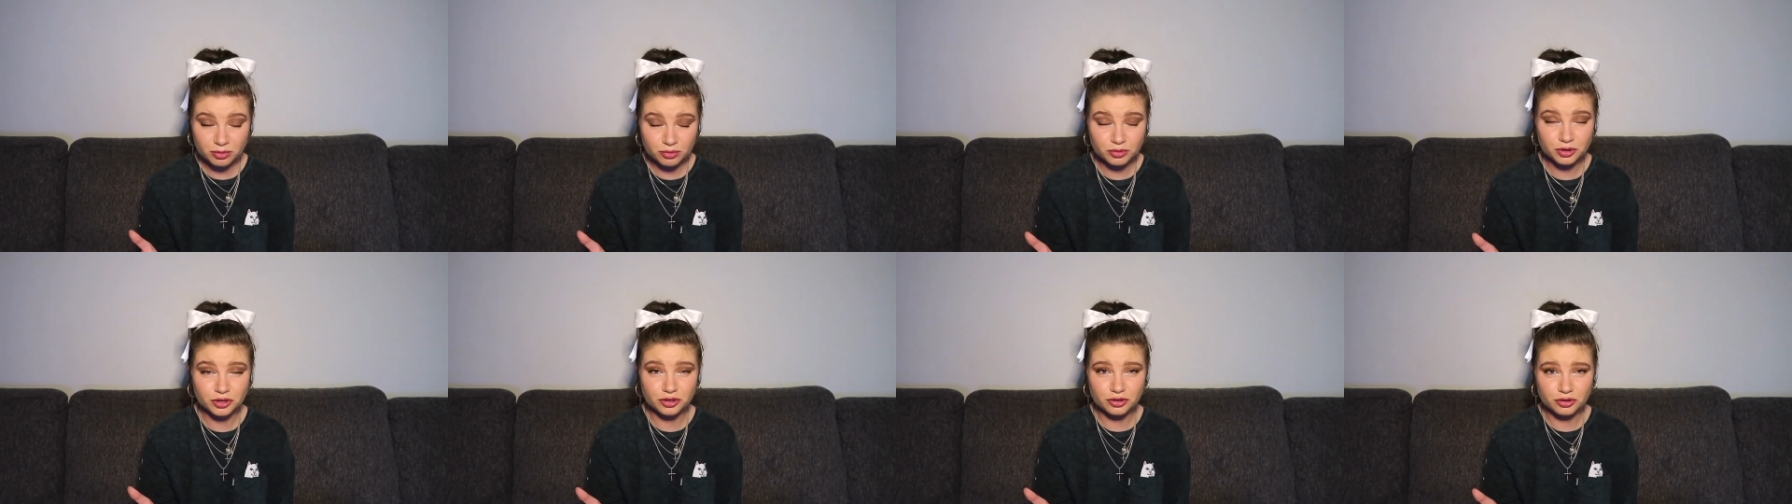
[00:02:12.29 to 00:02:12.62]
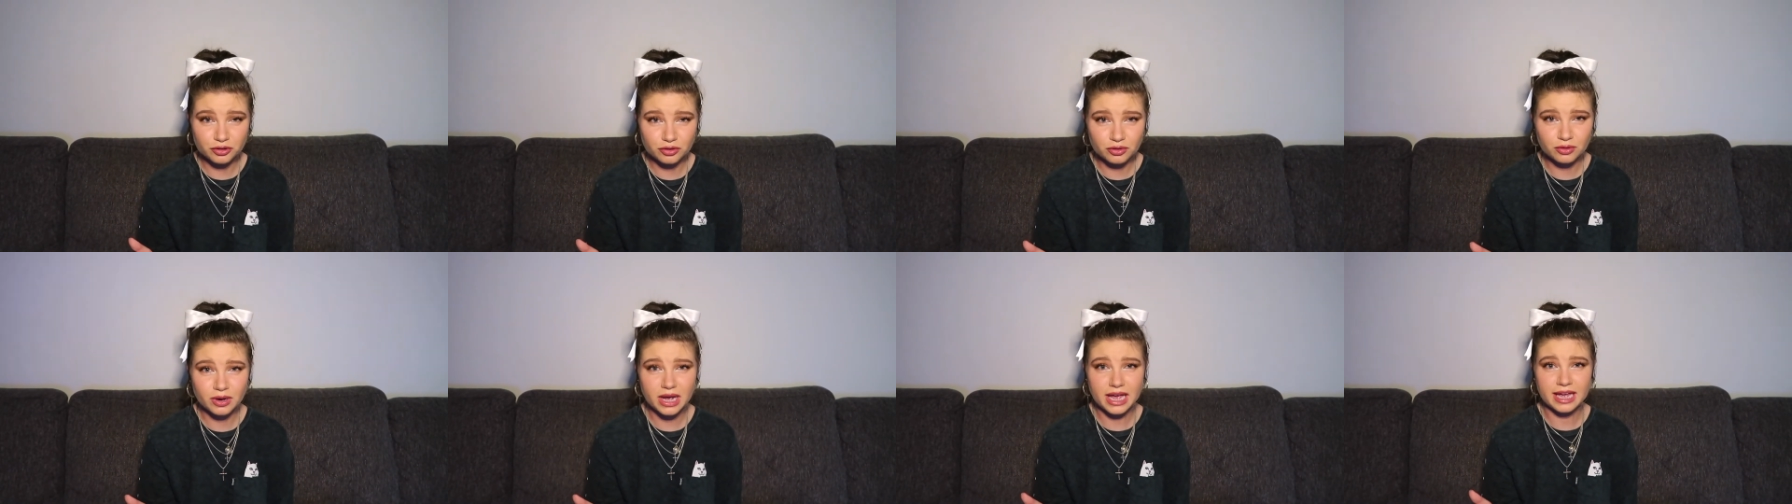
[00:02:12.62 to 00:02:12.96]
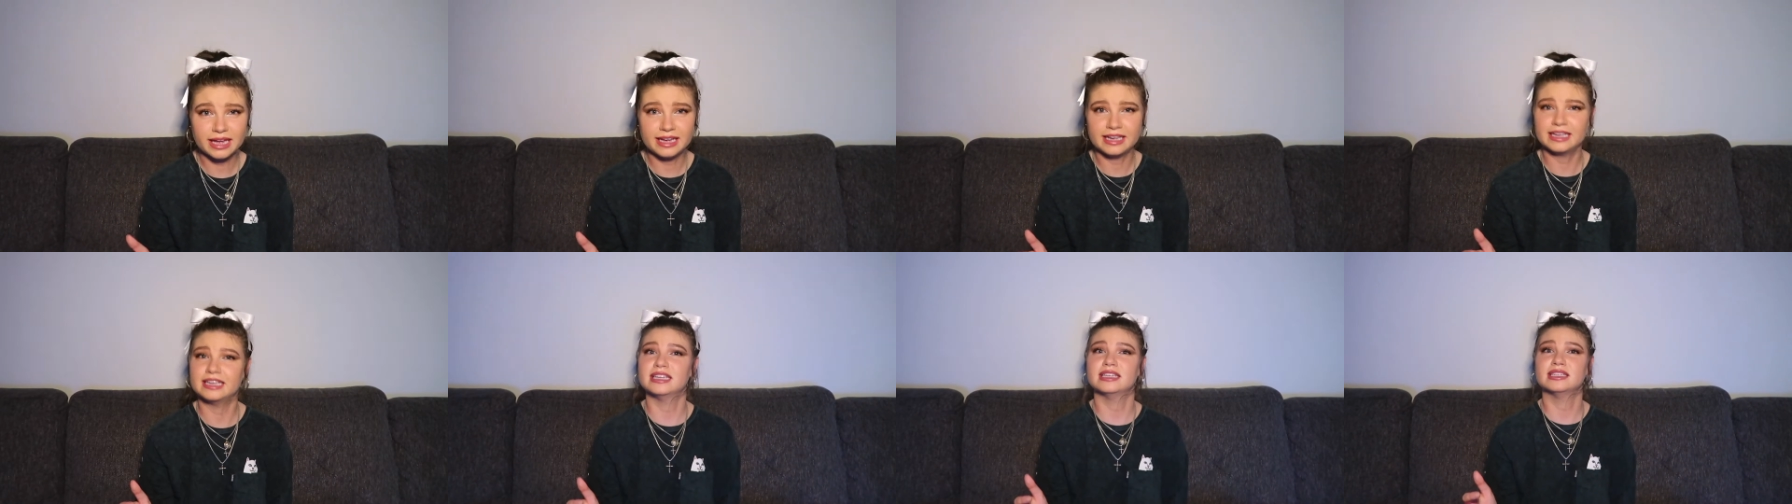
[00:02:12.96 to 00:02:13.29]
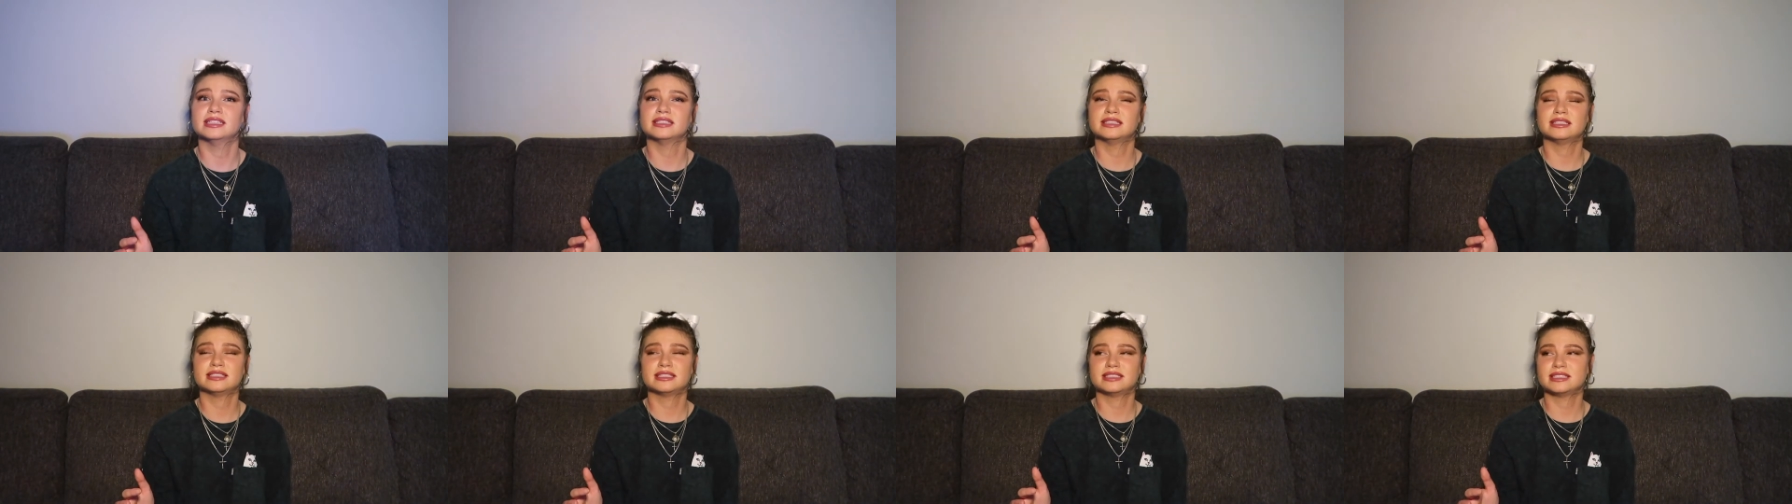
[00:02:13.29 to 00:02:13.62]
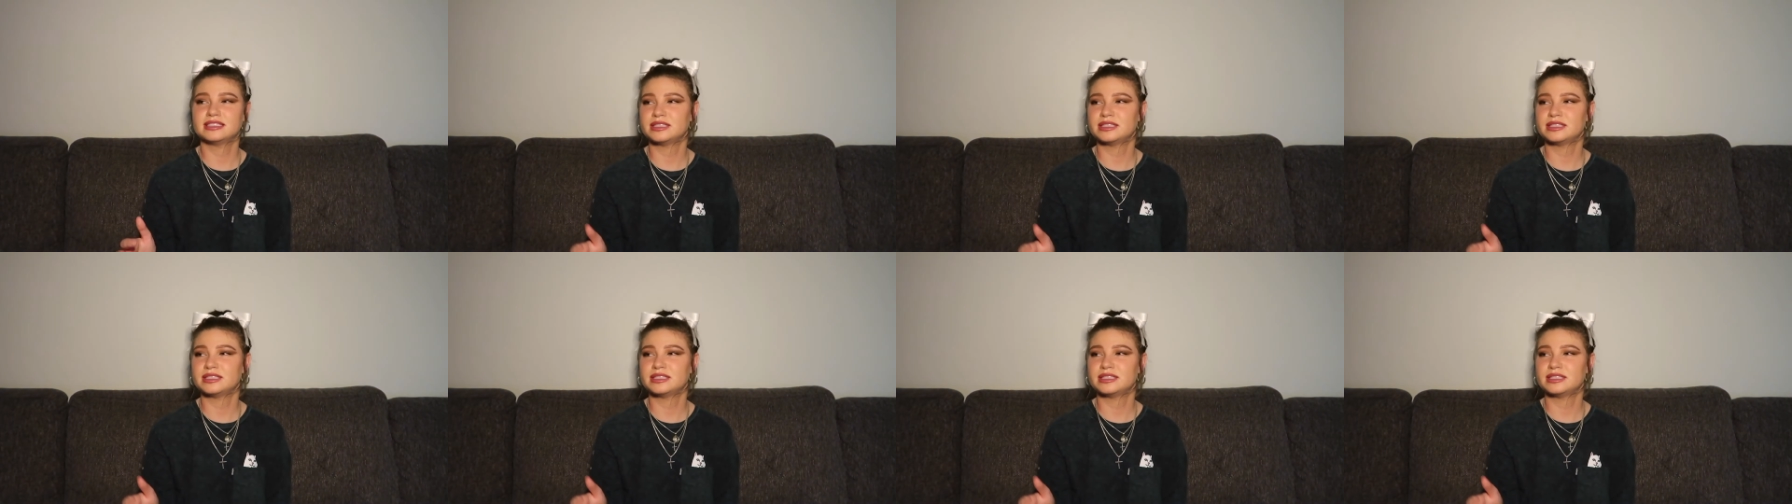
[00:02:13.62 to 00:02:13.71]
through and